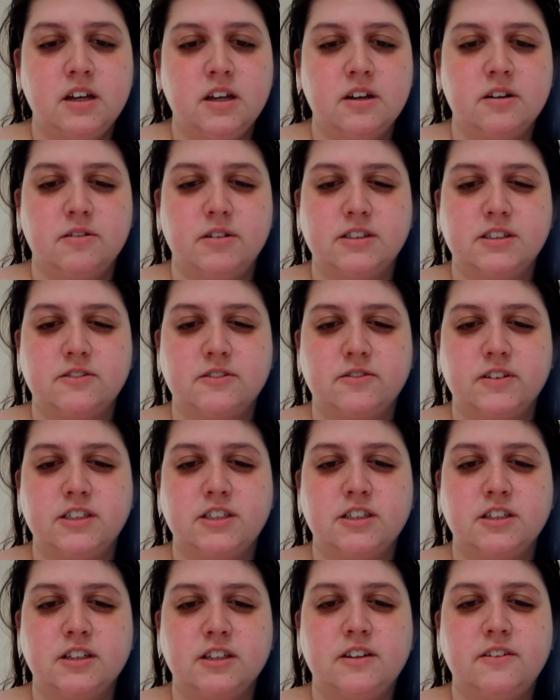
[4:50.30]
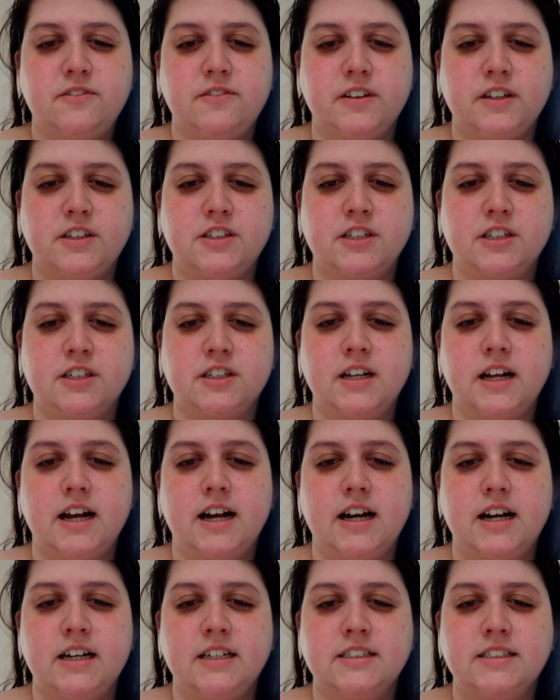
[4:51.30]
was originally featured
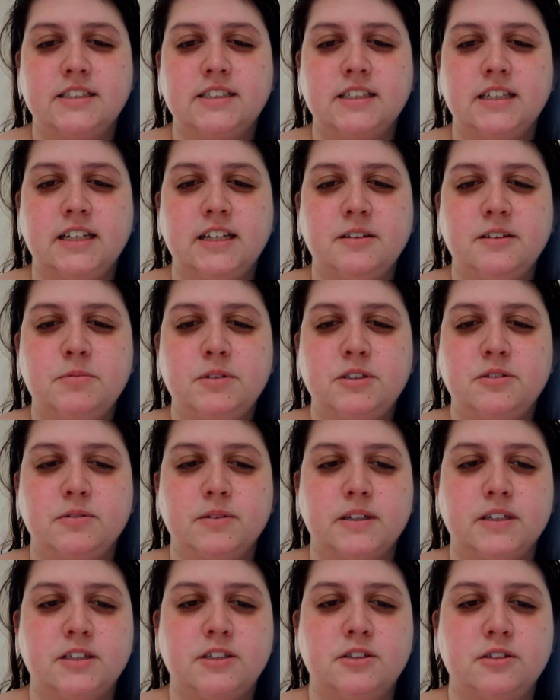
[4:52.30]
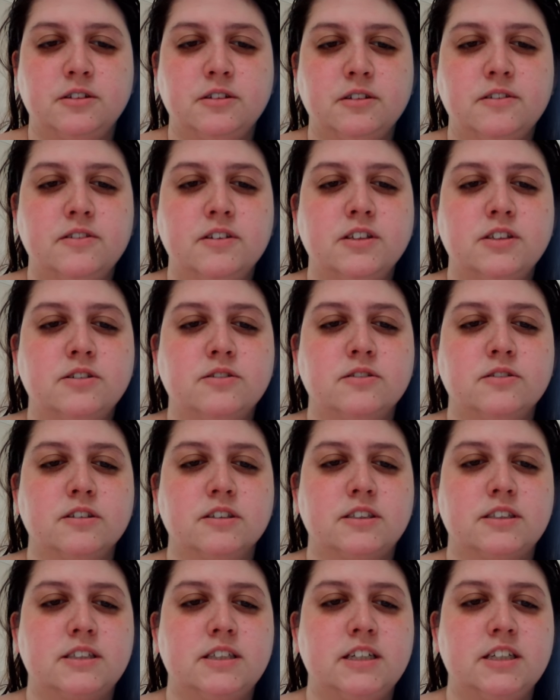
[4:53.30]
a scene between two of the
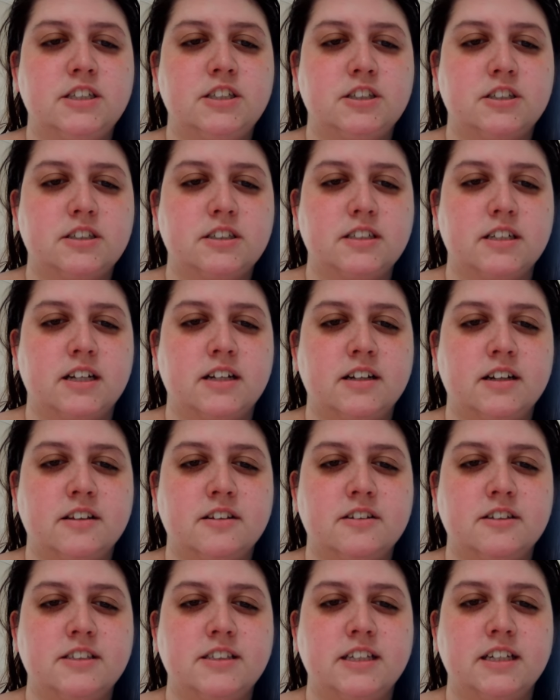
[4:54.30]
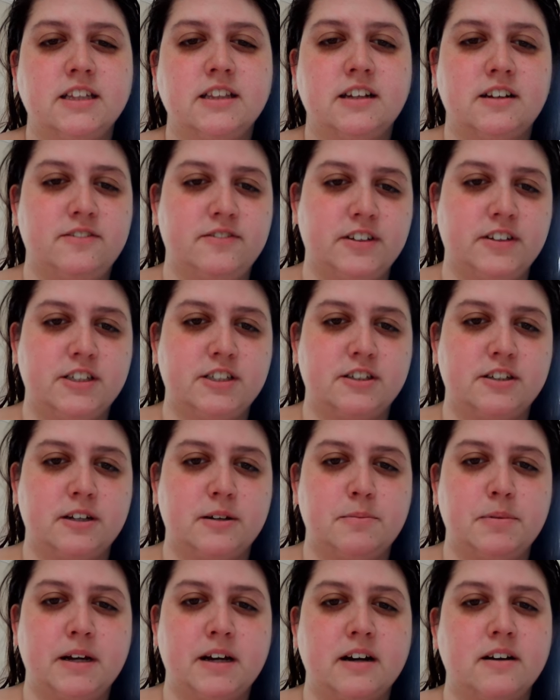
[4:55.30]
school's teachers, another scene that featured a
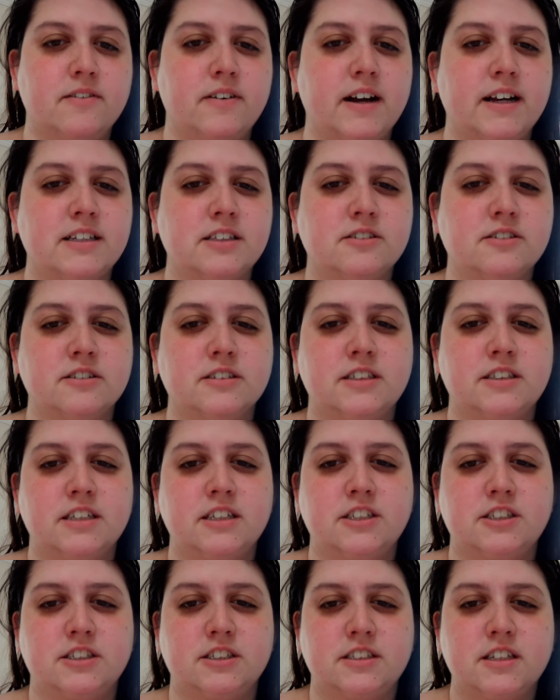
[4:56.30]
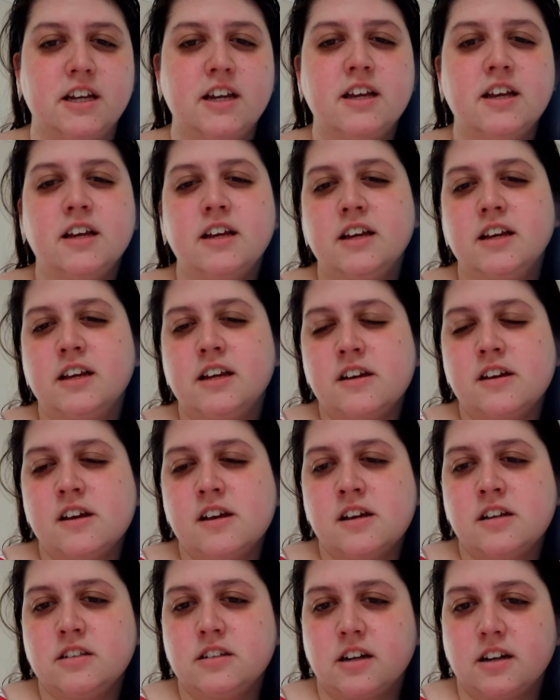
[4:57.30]
pair of high school teachers.
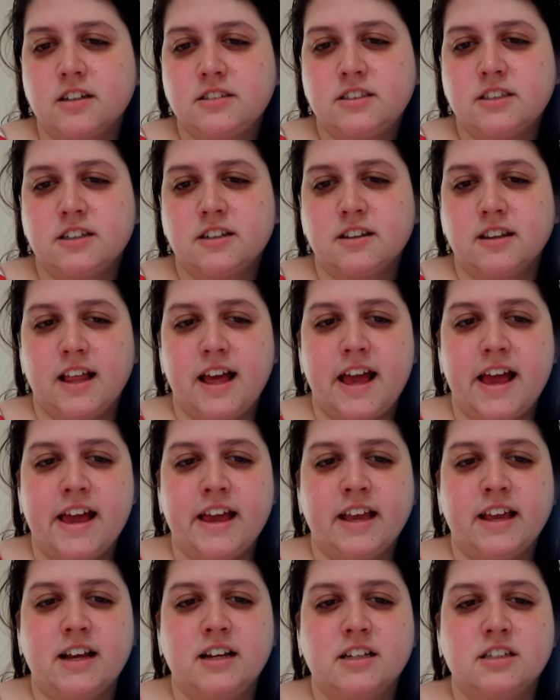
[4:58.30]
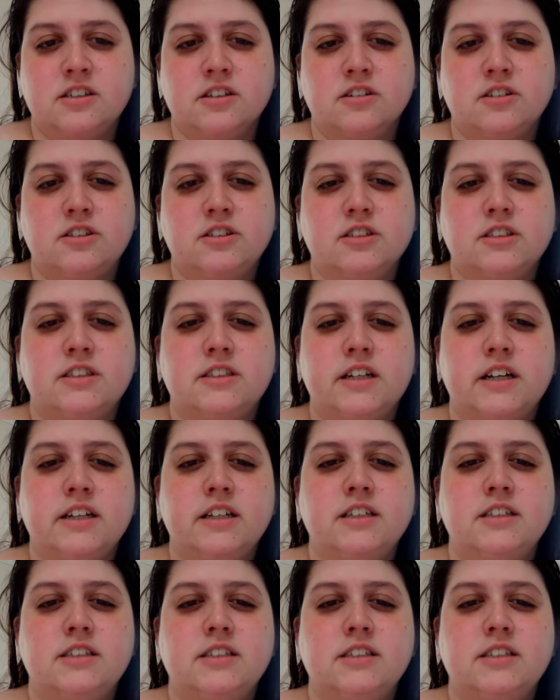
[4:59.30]
Dr. Lang, a social studies